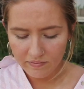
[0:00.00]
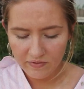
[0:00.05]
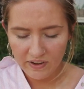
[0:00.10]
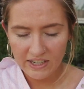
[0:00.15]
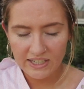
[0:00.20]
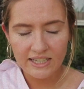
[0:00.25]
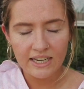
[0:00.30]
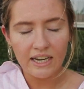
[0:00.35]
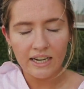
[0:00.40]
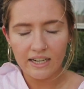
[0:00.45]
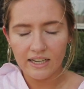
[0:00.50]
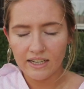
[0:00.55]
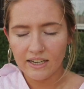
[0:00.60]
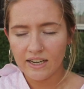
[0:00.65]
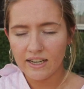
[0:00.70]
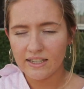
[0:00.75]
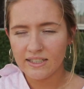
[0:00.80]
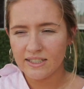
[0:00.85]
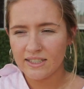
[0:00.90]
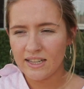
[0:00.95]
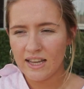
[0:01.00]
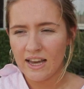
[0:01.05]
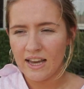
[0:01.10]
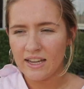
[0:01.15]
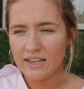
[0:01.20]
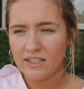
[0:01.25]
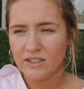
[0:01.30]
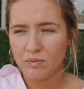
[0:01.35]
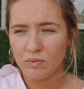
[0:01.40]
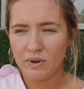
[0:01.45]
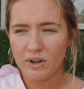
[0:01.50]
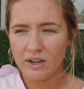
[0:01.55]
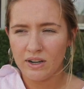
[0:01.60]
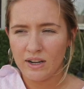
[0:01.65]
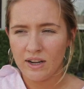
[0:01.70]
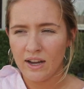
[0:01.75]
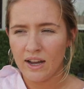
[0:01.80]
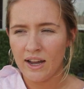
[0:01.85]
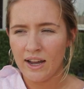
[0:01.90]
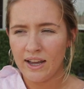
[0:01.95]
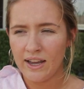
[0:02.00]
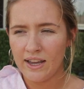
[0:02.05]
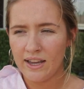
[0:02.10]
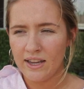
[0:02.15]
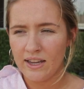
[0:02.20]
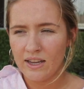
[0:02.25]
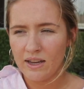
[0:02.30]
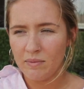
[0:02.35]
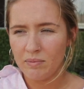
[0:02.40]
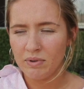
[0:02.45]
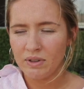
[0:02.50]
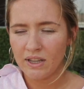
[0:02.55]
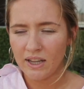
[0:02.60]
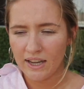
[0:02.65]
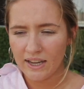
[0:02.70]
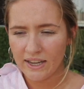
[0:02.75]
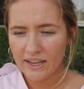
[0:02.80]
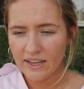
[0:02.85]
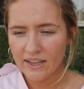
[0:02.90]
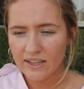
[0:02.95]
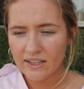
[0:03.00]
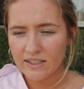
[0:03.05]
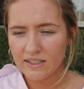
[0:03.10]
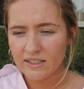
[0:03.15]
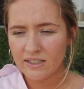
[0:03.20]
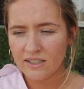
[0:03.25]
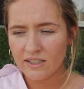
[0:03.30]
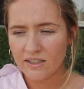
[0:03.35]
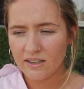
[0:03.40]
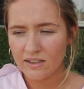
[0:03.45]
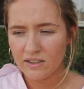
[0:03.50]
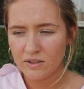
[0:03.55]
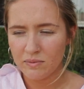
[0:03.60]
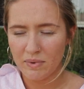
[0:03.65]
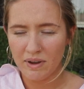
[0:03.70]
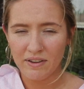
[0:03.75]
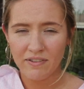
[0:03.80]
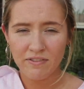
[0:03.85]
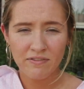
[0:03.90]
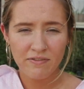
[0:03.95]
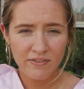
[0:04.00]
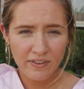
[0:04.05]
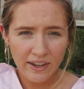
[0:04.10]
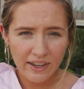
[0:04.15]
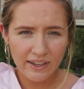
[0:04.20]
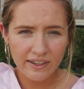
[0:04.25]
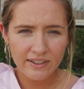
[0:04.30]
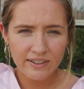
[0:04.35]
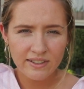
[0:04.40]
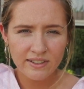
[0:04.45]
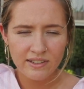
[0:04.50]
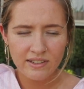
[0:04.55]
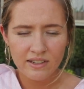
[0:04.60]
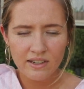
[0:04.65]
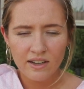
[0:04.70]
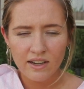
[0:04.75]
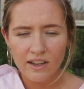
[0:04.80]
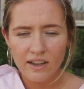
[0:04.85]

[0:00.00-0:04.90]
fake tanning is that when I apply it to my face,